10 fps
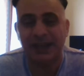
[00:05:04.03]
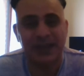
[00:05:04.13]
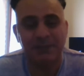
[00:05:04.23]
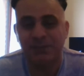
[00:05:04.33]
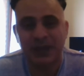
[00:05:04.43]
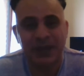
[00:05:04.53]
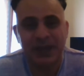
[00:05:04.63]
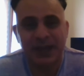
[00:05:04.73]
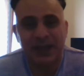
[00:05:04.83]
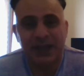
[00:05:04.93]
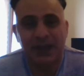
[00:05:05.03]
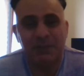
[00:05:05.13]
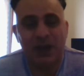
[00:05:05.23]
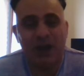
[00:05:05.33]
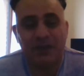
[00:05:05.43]
him,
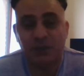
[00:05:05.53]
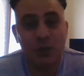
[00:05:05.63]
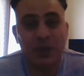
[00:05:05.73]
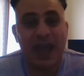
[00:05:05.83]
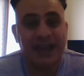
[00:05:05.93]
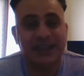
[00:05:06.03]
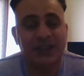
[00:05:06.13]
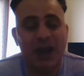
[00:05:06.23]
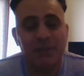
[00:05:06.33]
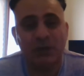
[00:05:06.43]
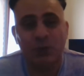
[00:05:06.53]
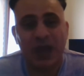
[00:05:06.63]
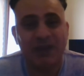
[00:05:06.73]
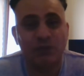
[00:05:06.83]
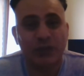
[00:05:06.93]
um, after all that excitement, we
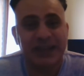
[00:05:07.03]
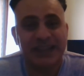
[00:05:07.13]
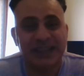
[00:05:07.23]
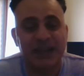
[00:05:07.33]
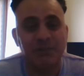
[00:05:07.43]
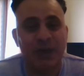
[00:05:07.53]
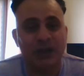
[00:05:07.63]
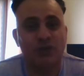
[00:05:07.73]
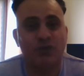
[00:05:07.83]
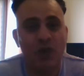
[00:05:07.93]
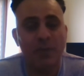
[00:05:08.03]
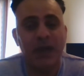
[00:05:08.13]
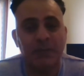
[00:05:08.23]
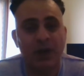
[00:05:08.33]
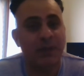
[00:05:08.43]
haven't really seen much from
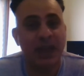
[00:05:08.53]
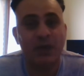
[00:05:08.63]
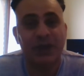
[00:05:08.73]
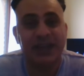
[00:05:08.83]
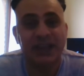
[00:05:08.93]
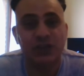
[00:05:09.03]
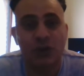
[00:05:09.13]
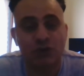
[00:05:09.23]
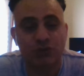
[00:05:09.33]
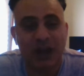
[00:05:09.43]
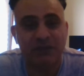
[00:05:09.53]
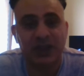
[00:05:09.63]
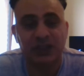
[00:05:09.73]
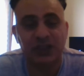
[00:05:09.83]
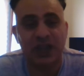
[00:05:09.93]
him. And I'm hearing he's not
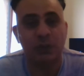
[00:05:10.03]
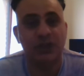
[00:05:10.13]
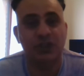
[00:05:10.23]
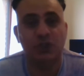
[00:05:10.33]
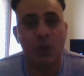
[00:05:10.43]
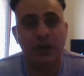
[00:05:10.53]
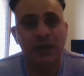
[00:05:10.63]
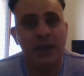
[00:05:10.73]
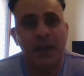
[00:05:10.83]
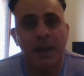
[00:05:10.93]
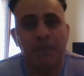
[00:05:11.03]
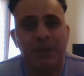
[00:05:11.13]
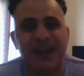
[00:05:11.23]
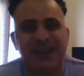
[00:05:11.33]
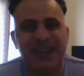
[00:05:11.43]
travelling today with the squad.
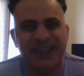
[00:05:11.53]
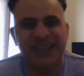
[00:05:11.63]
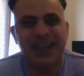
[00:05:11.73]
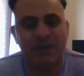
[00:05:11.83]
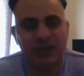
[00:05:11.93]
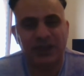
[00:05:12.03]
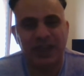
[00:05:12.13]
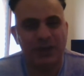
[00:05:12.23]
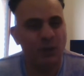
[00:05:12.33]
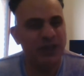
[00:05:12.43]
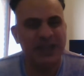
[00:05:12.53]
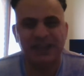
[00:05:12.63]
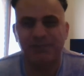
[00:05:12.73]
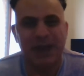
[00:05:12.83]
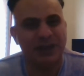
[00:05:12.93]
But that's another thing. All
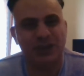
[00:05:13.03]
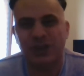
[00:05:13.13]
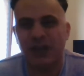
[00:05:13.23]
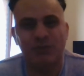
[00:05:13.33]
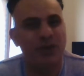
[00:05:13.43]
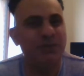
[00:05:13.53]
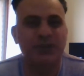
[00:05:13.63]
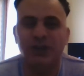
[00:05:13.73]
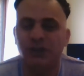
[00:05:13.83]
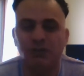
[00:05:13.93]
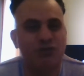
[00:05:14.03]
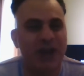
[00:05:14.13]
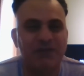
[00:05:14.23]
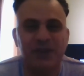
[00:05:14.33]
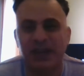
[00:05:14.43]
these match day rumours and who's
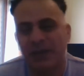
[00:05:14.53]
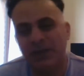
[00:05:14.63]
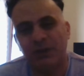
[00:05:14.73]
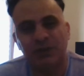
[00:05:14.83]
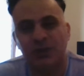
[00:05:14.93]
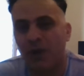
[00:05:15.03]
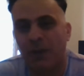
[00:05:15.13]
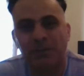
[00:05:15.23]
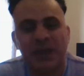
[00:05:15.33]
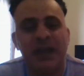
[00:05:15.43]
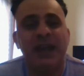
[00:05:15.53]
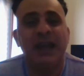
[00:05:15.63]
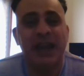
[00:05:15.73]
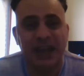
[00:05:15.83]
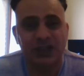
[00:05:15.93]
travelling and who's not.
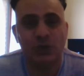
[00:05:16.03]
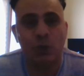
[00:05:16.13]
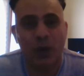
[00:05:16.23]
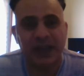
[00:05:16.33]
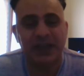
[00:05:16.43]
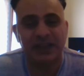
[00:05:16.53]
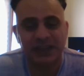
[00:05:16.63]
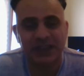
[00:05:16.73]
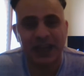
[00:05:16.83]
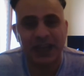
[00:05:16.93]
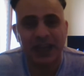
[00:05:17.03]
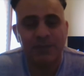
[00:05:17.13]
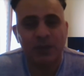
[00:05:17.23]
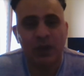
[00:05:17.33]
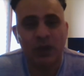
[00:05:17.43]
Let's wait and
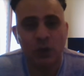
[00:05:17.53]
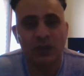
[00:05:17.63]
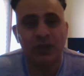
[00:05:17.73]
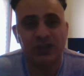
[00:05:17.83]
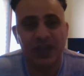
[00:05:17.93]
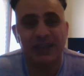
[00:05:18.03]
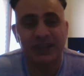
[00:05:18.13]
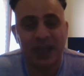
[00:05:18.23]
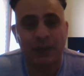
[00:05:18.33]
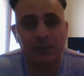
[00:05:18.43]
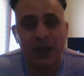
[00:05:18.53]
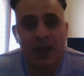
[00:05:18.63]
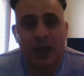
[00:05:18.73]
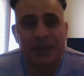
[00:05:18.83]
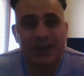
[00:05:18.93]
see who turns up.
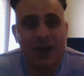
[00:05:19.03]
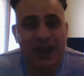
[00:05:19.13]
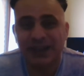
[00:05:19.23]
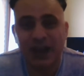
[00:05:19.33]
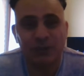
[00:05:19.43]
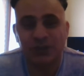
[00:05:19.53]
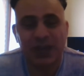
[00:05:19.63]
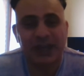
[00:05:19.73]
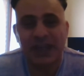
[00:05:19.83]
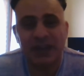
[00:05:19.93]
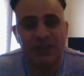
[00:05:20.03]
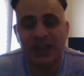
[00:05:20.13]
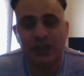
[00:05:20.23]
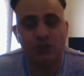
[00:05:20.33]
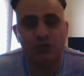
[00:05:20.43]
I mean, I don't take
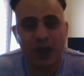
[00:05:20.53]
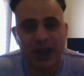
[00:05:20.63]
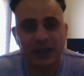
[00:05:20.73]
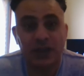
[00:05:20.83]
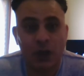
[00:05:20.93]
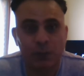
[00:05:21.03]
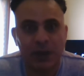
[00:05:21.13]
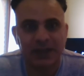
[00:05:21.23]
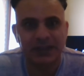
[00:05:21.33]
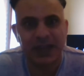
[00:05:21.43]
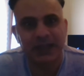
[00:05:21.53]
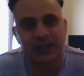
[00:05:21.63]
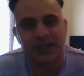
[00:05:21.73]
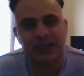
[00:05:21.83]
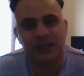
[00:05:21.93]
anything as read, no pun
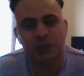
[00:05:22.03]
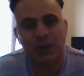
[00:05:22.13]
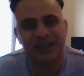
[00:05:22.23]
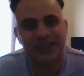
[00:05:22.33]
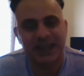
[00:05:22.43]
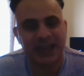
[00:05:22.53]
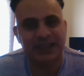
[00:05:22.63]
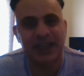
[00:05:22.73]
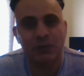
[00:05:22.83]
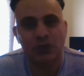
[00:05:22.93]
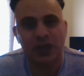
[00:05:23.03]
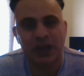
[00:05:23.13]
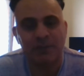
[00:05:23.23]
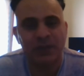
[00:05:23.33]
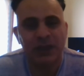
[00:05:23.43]
intended, until I see that team
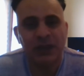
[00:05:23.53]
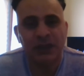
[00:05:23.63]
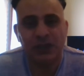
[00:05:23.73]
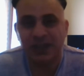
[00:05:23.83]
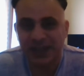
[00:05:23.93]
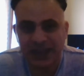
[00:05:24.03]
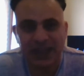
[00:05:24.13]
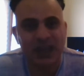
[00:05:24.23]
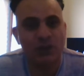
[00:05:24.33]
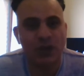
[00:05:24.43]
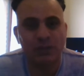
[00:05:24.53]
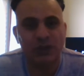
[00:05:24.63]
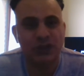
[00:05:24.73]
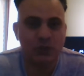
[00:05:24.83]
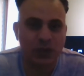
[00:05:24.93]
sheet. So you're going to get your
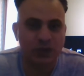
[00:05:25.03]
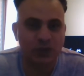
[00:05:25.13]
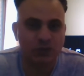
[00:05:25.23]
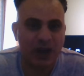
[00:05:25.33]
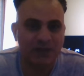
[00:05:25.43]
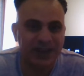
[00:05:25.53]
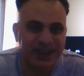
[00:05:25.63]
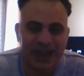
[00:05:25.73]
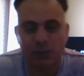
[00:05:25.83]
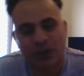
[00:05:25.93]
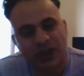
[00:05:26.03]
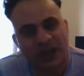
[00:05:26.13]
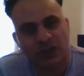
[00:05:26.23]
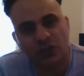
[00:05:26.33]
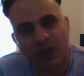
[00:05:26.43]
rumours. This one's not travelling, that one
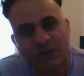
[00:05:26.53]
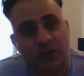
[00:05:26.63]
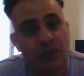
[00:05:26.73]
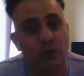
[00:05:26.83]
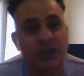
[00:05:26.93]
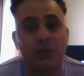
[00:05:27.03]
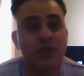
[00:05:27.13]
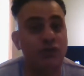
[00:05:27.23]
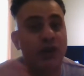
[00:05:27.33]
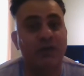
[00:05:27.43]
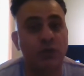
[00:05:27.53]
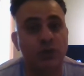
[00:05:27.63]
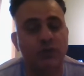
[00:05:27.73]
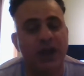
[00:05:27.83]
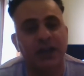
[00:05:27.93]
hasn't travelled. Of course, they would have travelled
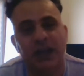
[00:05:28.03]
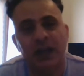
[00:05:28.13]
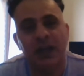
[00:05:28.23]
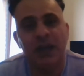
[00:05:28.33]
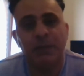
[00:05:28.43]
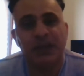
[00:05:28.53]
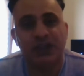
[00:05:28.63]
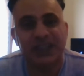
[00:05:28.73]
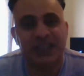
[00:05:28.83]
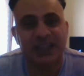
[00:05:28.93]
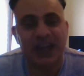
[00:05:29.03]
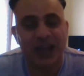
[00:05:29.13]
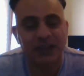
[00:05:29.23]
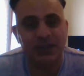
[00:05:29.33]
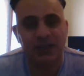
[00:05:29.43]
already because it's to
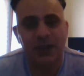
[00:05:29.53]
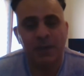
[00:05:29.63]
London.